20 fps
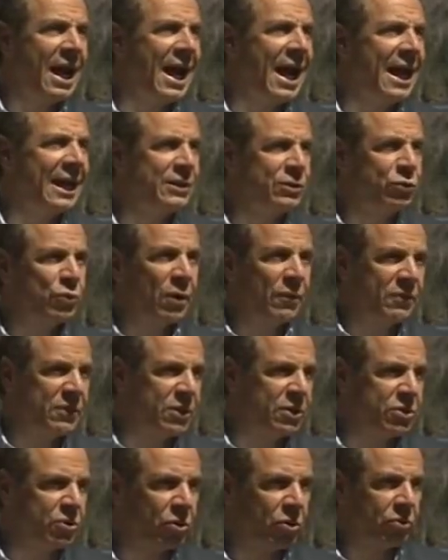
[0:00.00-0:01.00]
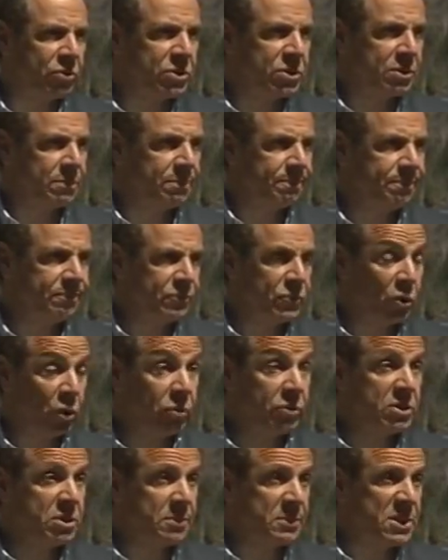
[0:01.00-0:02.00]
and driven the tourism.
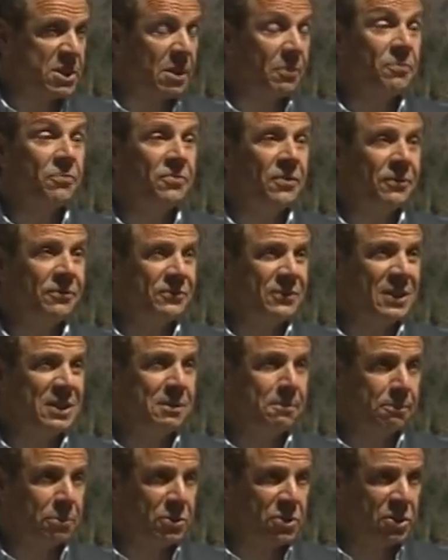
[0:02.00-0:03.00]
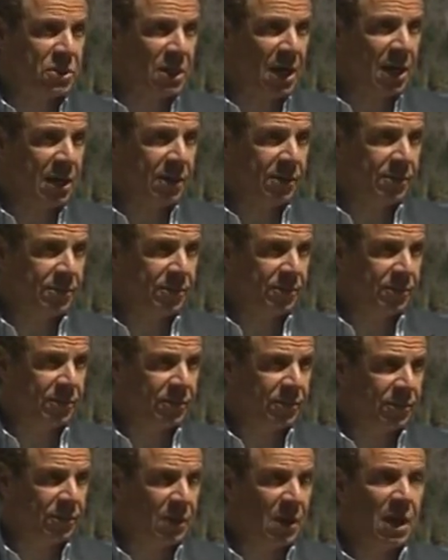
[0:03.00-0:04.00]
Tourism is up 15%.
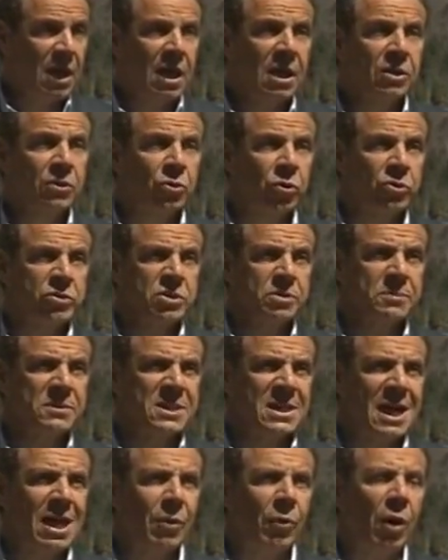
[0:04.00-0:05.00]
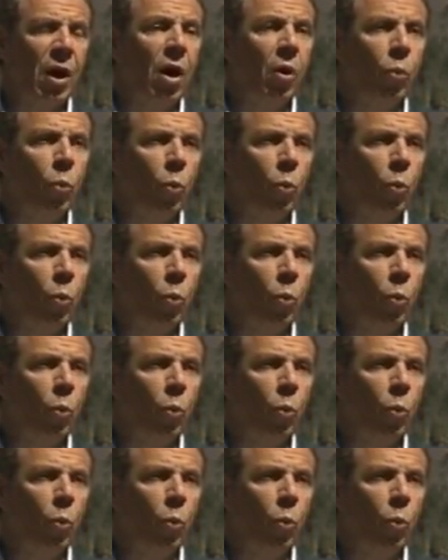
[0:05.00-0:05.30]
Tourism is now a